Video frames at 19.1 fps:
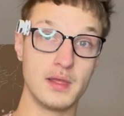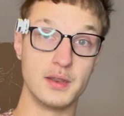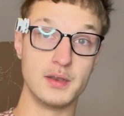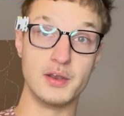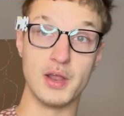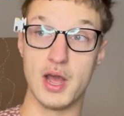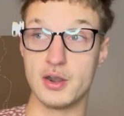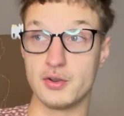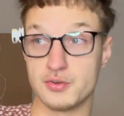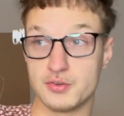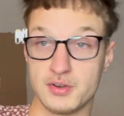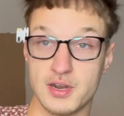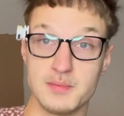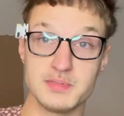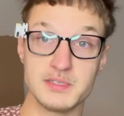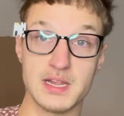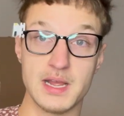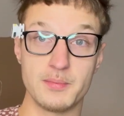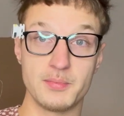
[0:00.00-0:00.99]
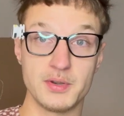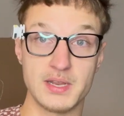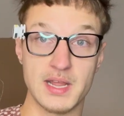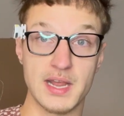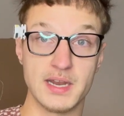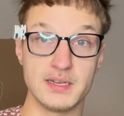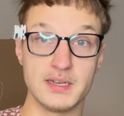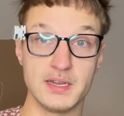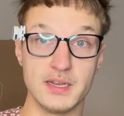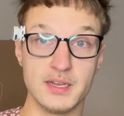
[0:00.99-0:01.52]
Donald Trump's not
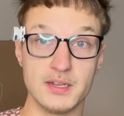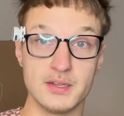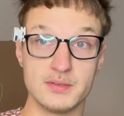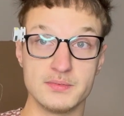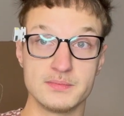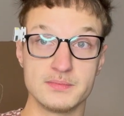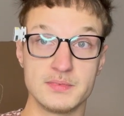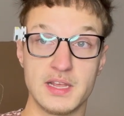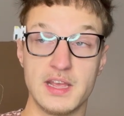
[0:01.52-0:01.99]
protecting you.